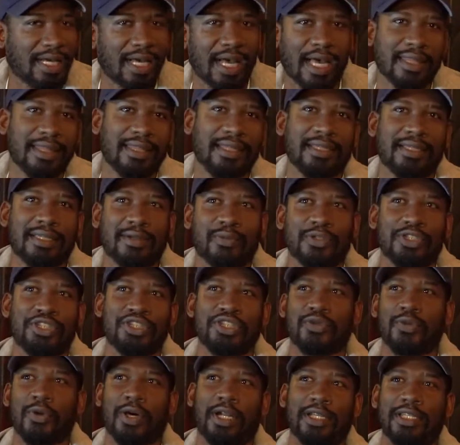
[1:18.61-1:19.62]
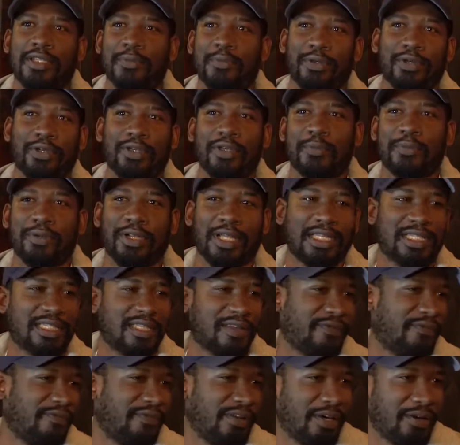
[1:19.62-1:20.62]
Yeah, I think we just wanted to build a
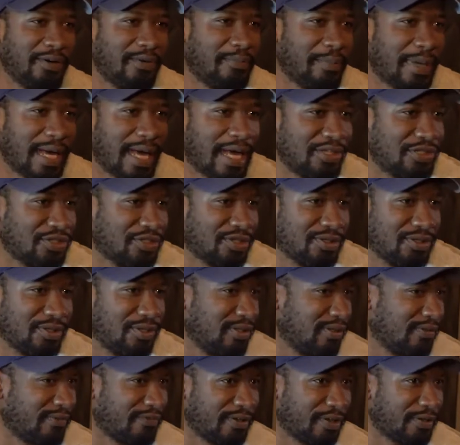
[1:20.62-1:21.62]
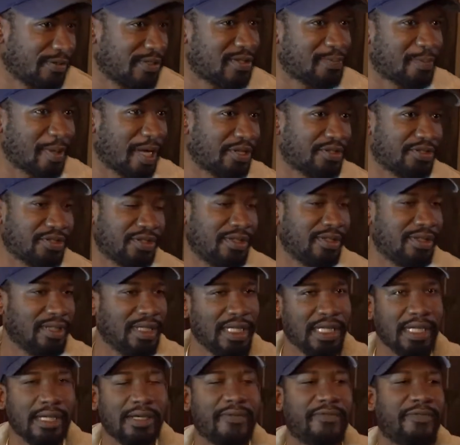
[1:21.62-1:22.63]
place that felt magical and felt special,
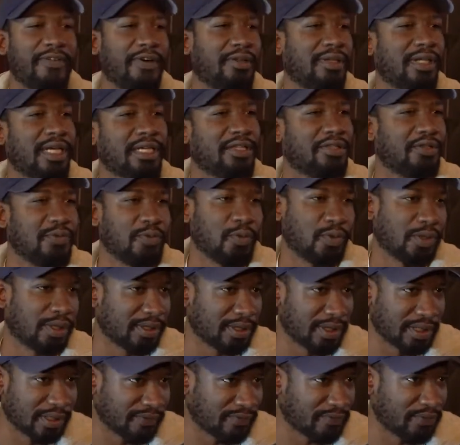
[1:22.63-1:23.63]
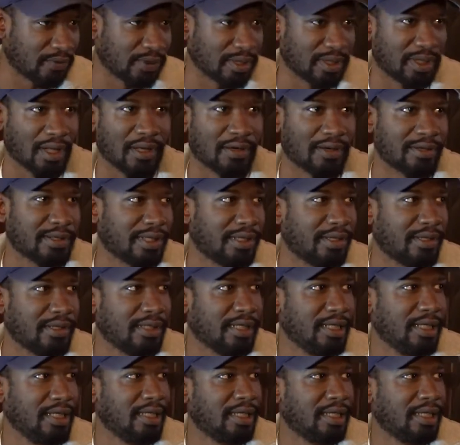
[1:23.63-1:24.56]
felt like you weren't in Fort Lauderdale.